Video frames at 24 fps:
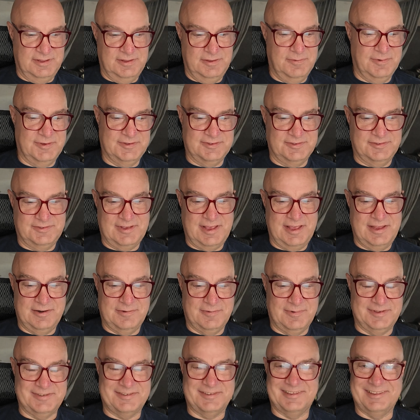He wasn't saying
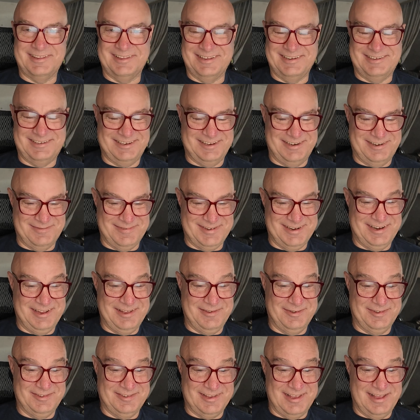it wasn't legitimate.
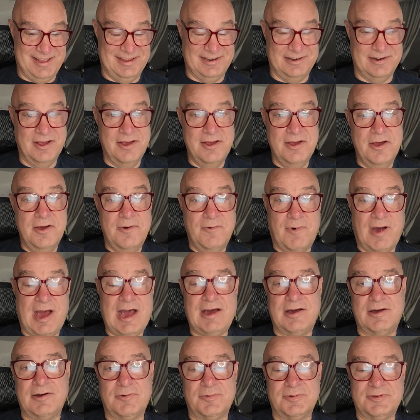He was saying,
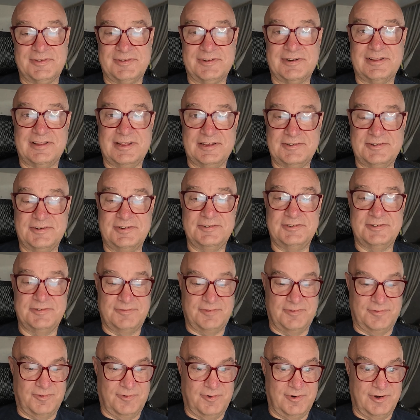wow, I was an electrician
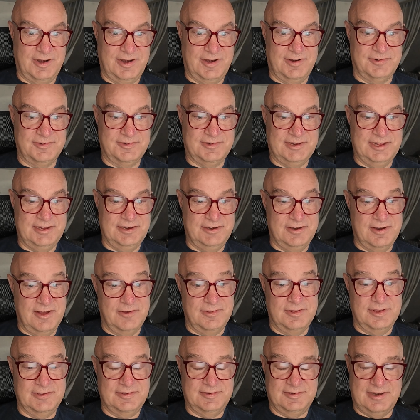for 4 years. Didn't
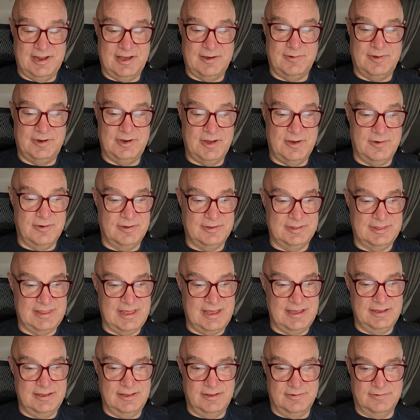know this. Now I know it.
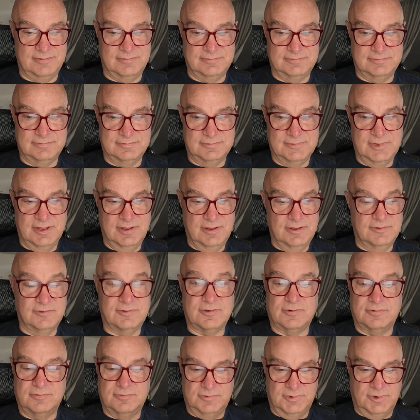Thank you.
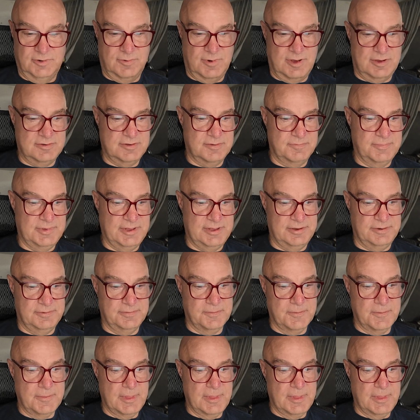So you're welcome, Pete.